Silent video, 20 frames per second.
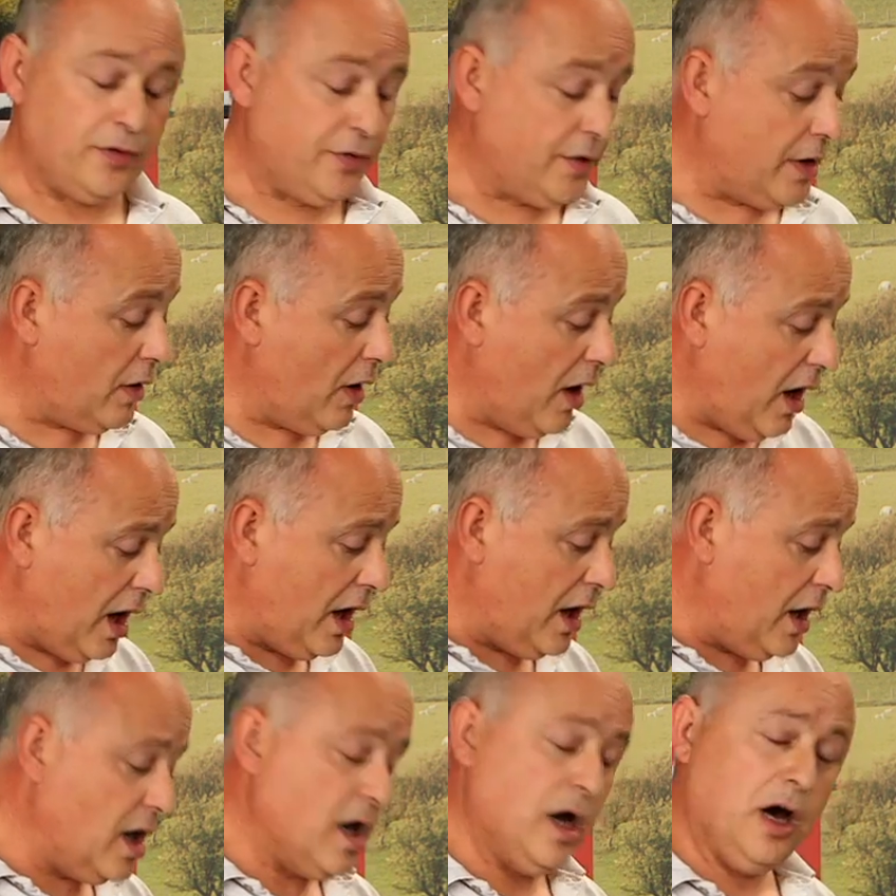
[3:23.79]
There
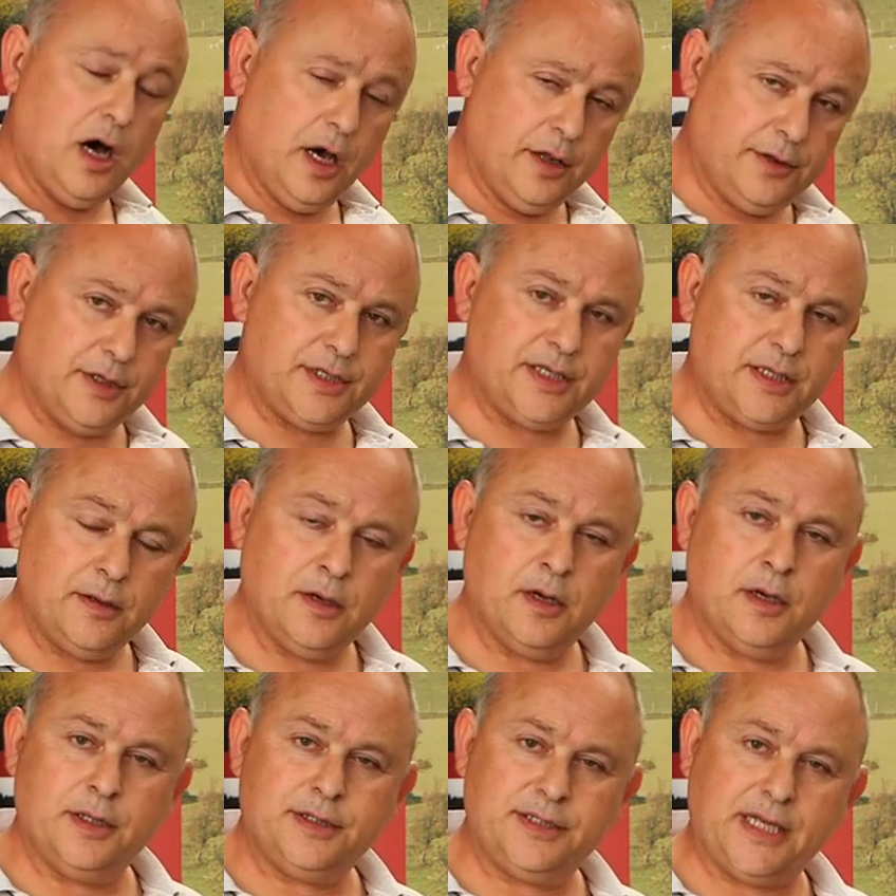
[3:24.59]
are other
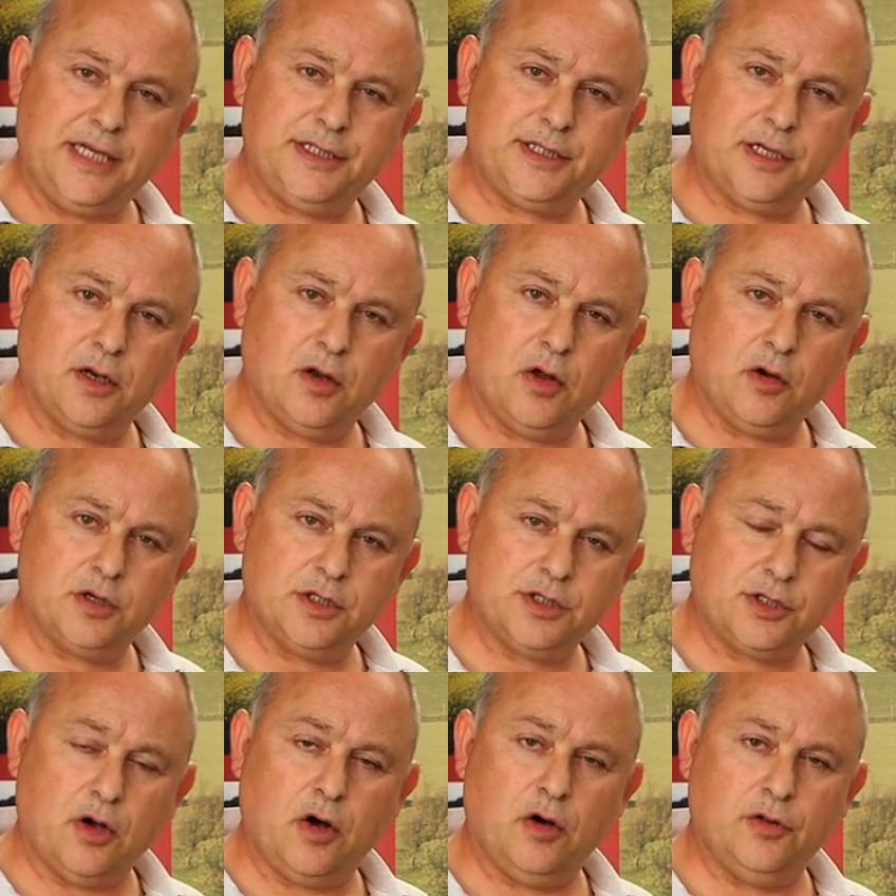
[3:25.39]
data
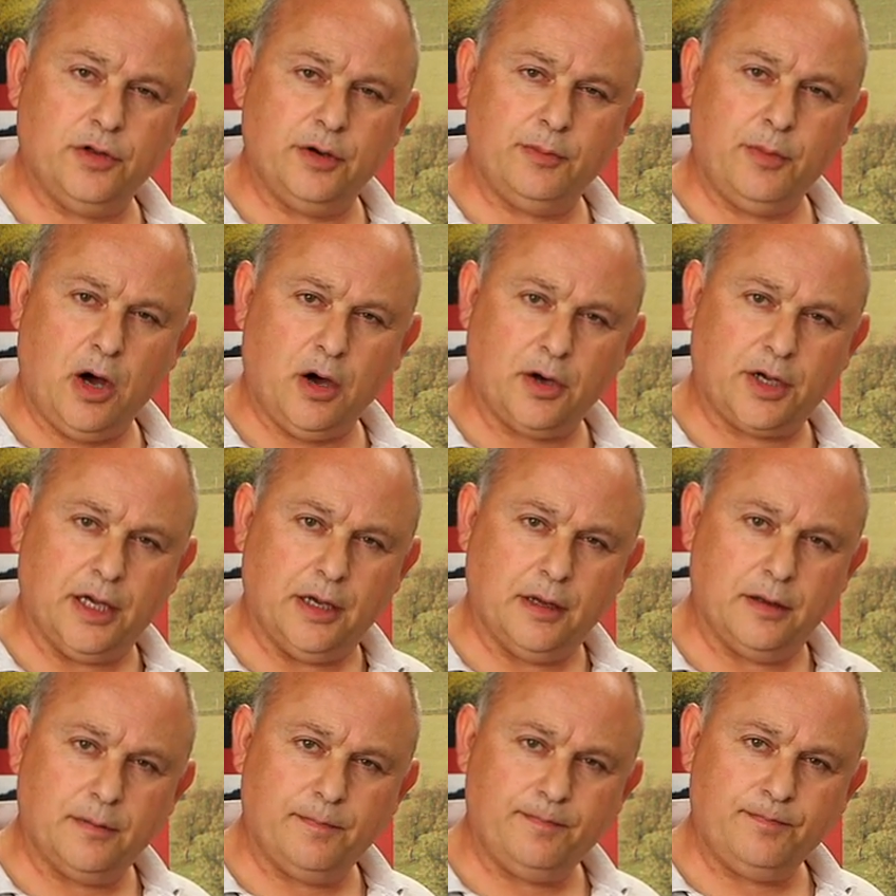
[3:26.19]
loggers on the
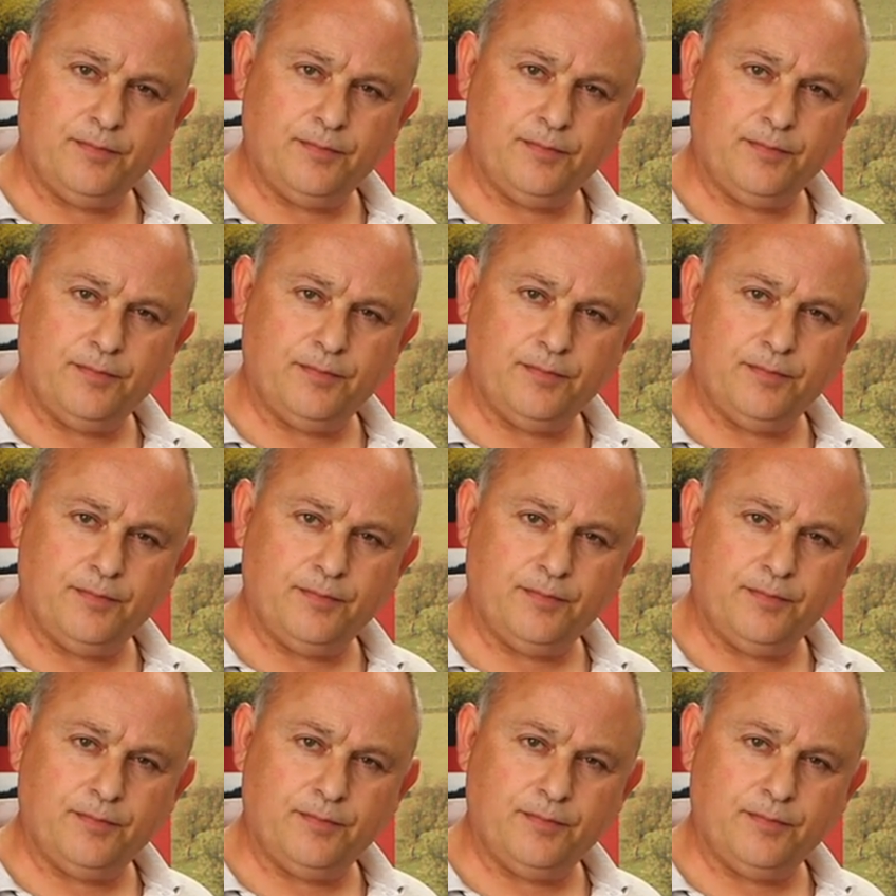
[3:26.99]
market,